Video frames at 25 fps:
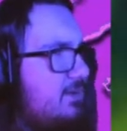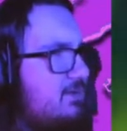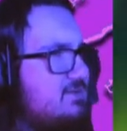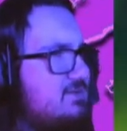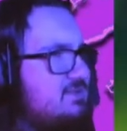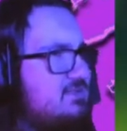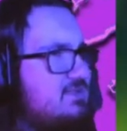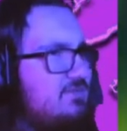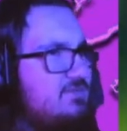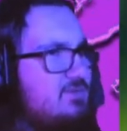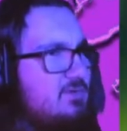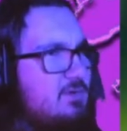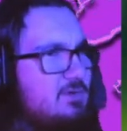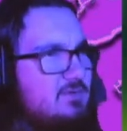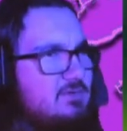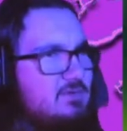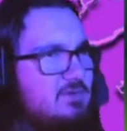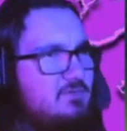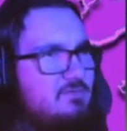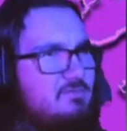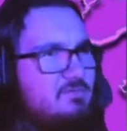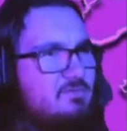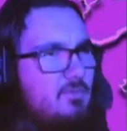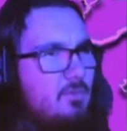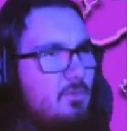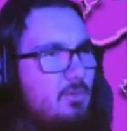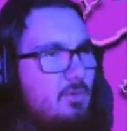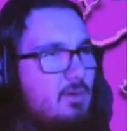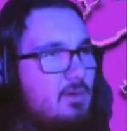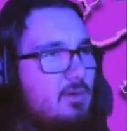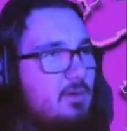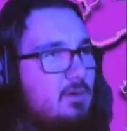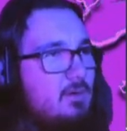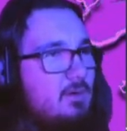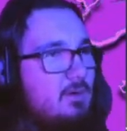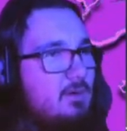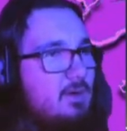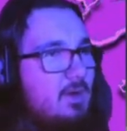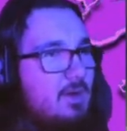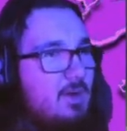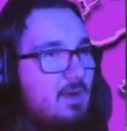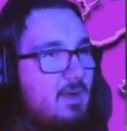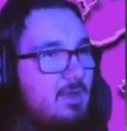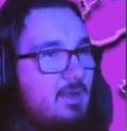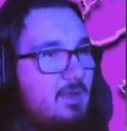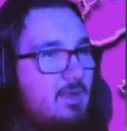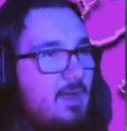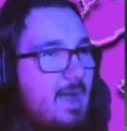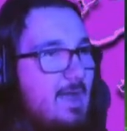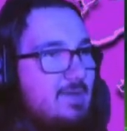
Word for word: It's difficulty four. Uh,